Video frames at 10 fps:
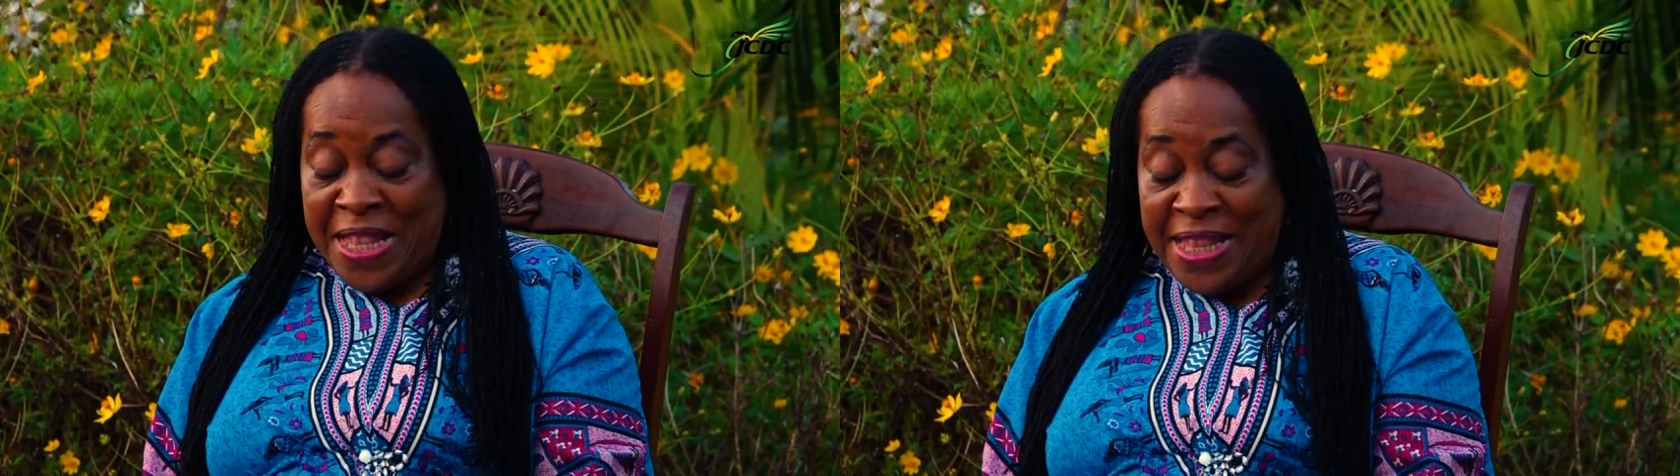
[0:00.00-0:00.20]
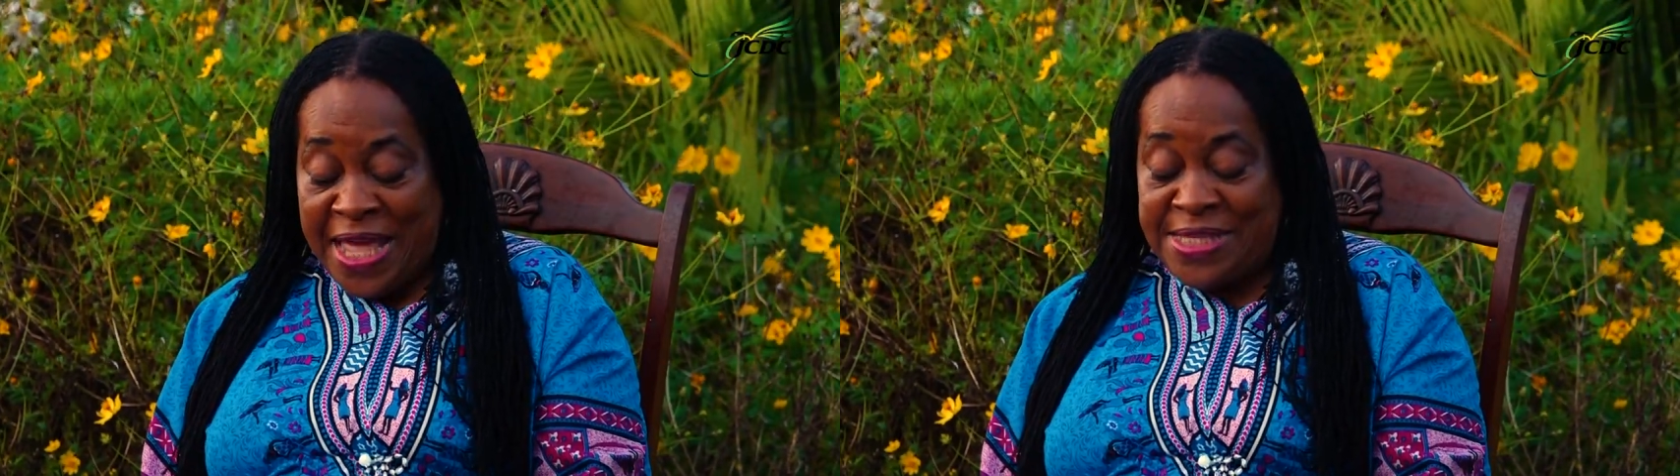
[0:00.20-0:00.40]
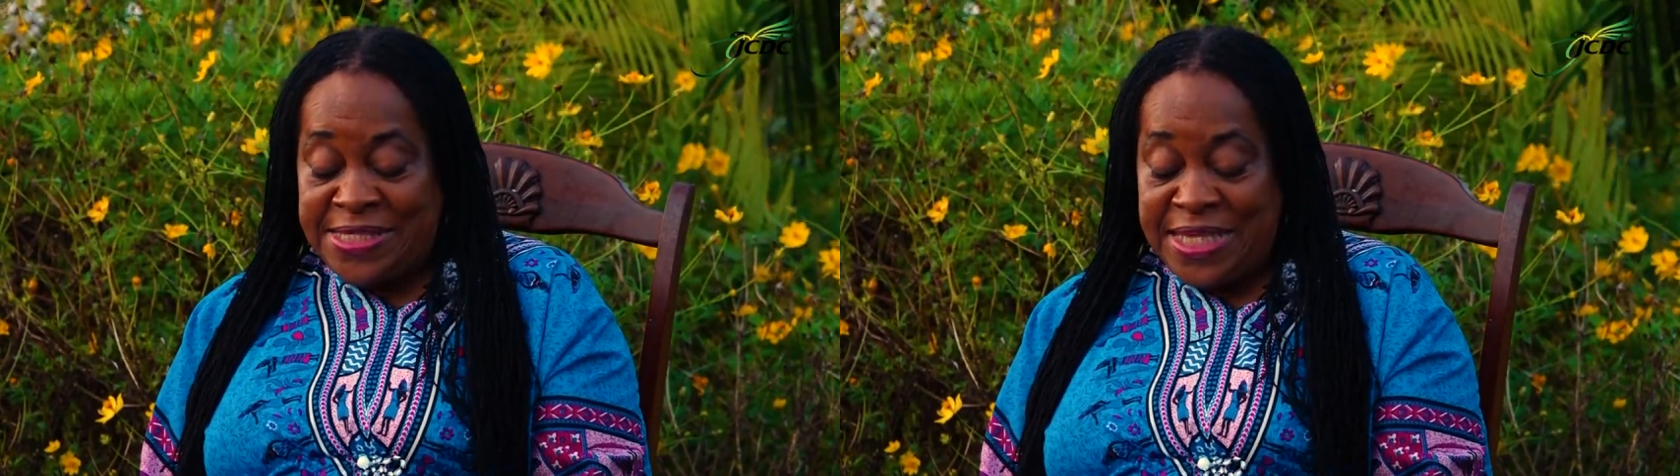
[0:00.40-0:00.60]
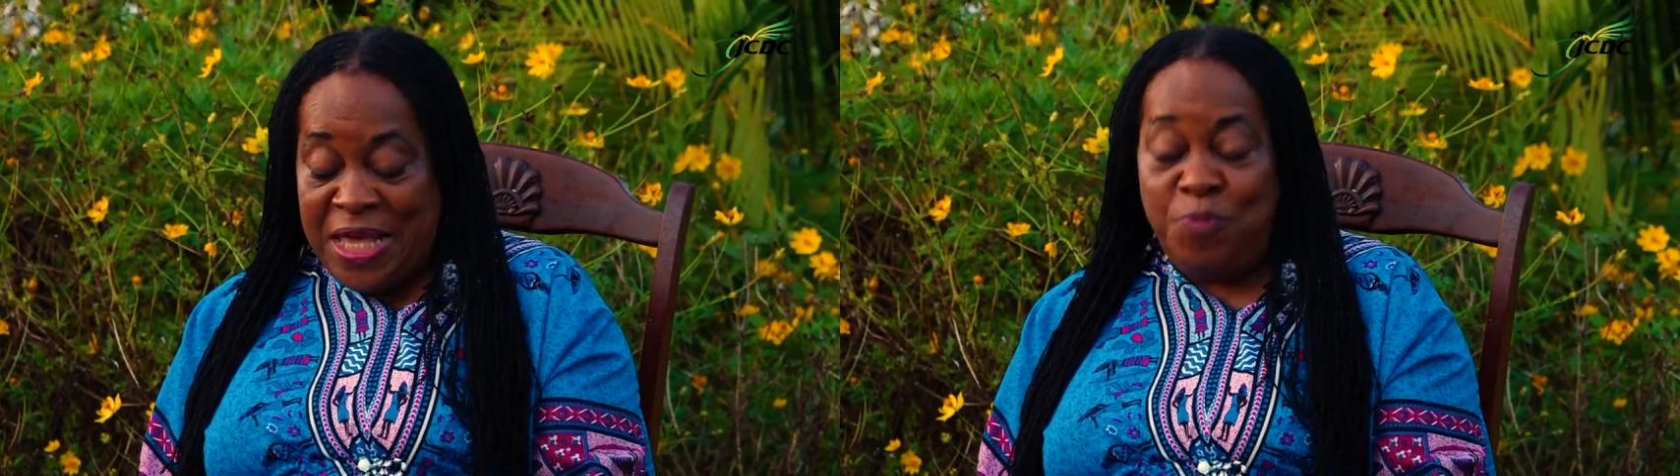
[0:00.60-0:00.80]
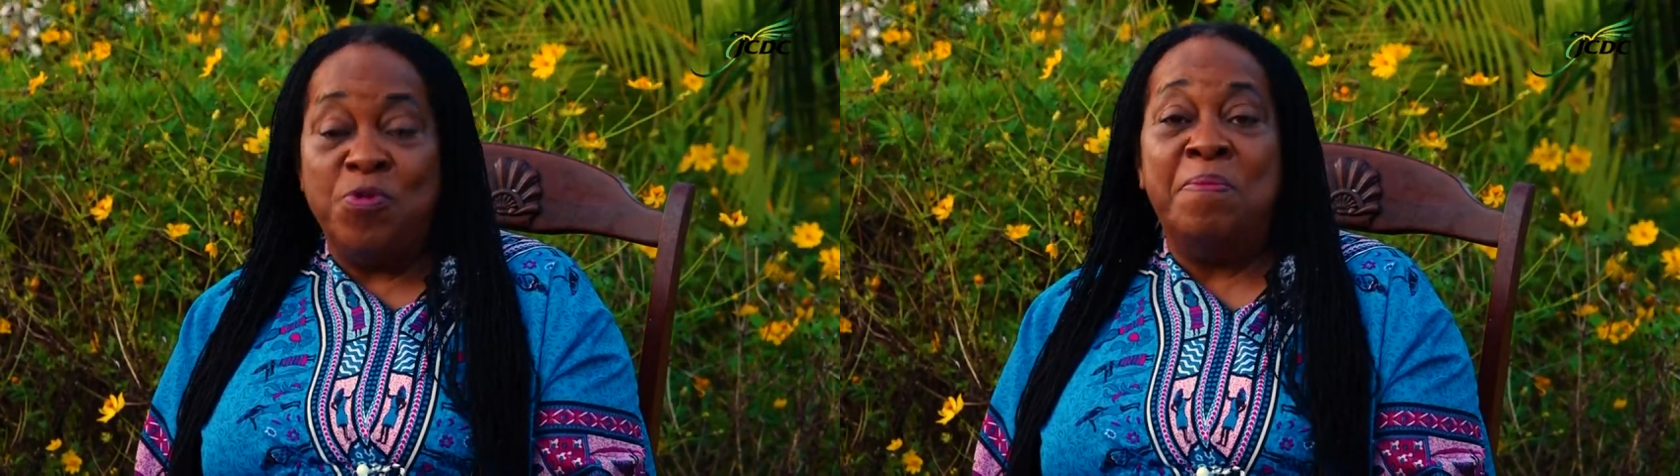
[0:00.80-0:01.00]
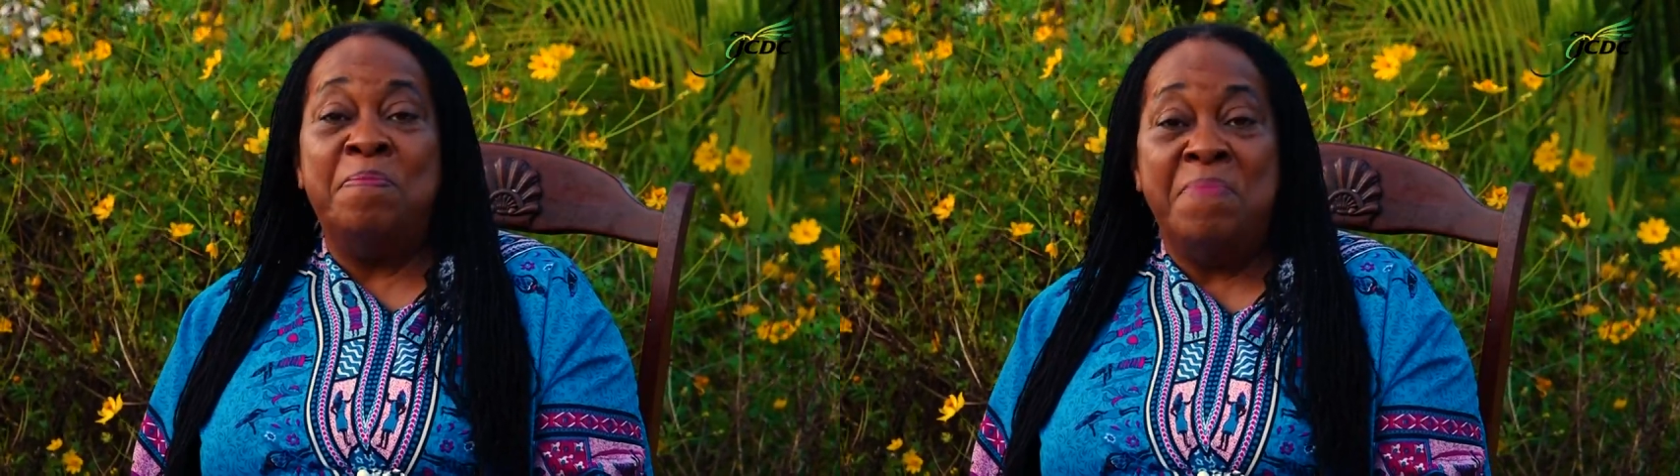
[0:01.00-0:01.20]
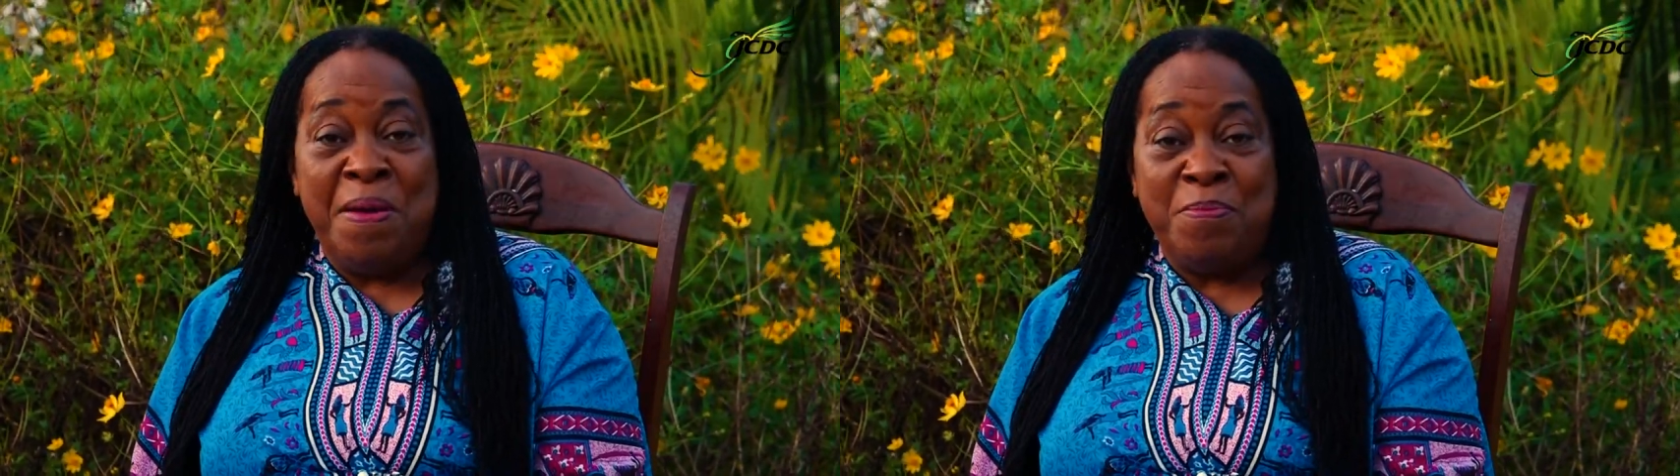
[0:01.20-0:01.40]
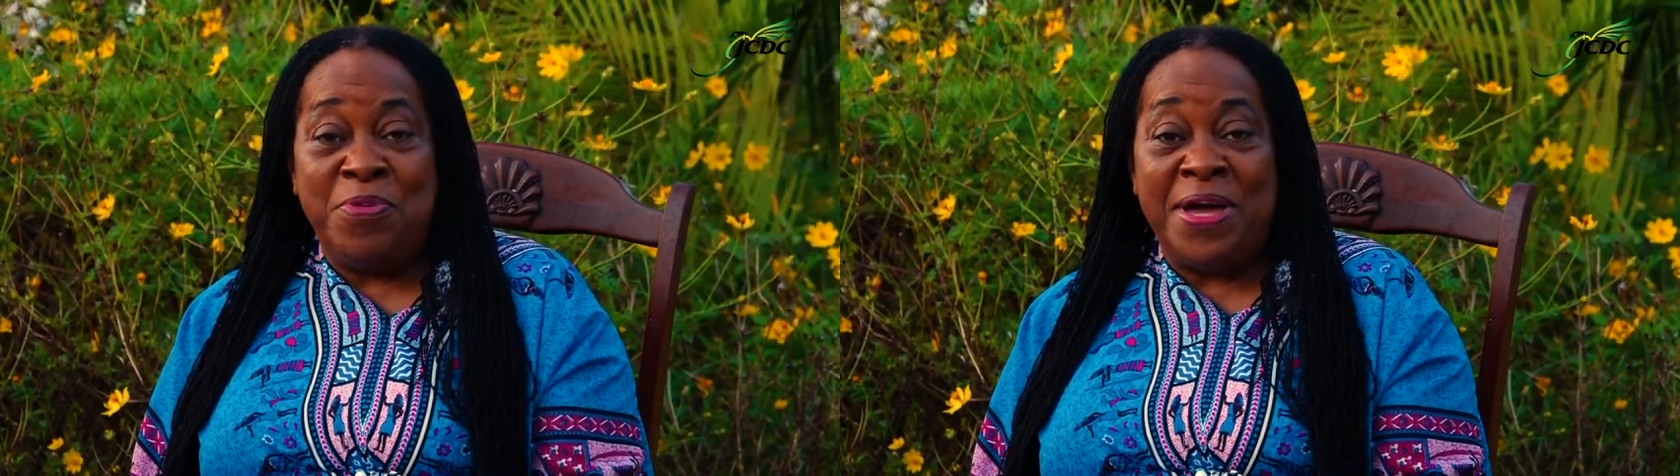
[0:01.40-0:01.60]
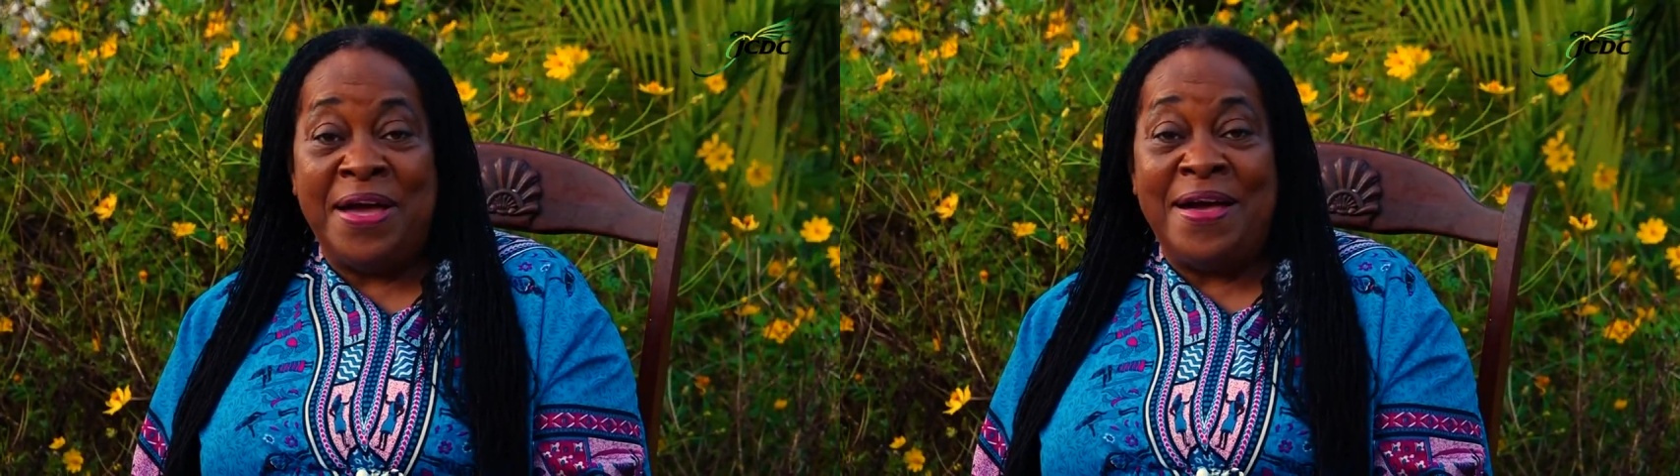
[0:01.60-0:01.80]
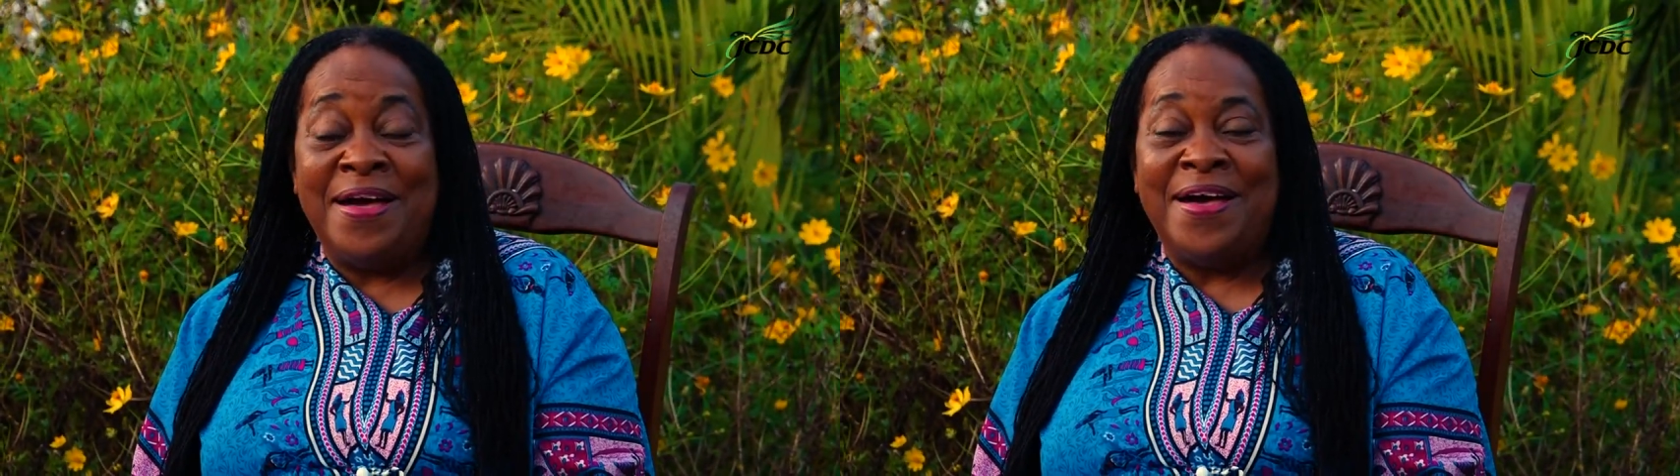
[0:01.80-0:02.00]
Let's keep
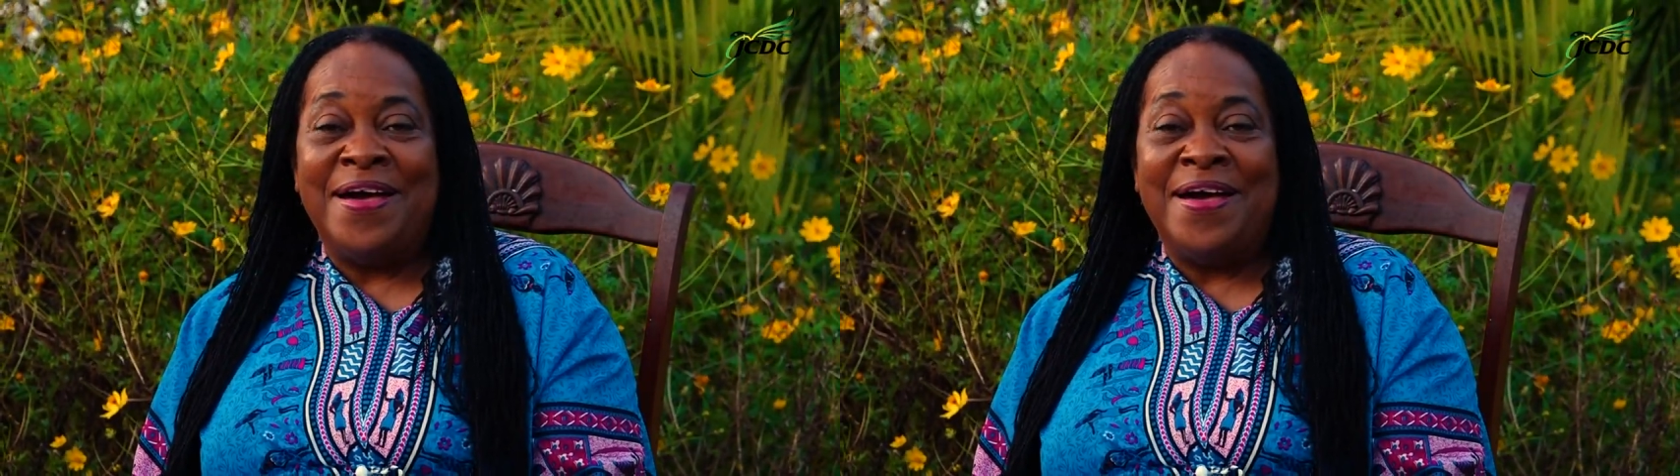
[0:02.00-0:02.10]
remembering